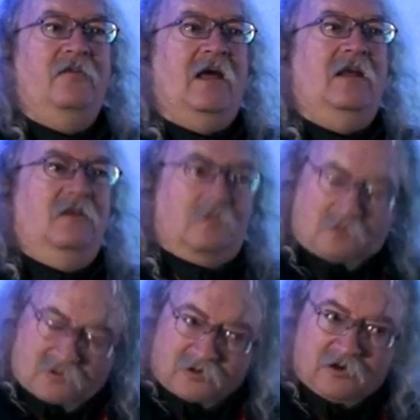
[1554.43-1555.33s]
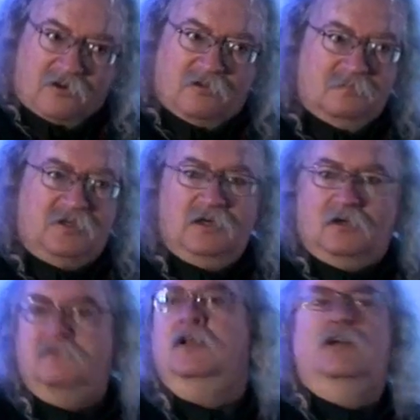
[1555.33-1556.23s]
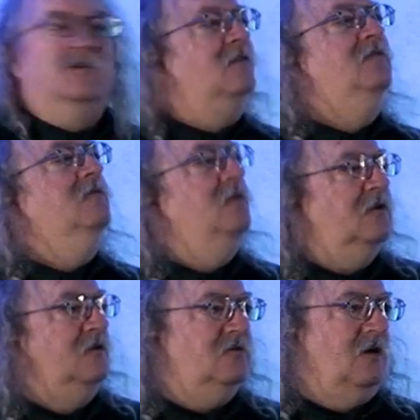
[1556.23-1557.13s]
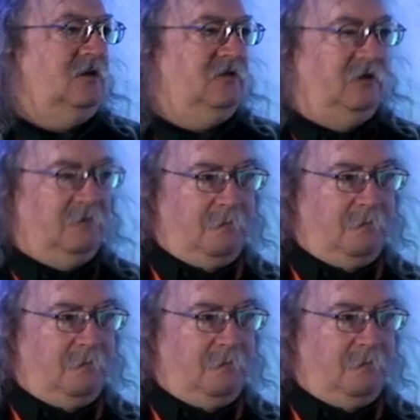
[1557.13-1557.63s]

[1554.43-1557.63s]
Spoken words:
than the learner themselves to do the constructing.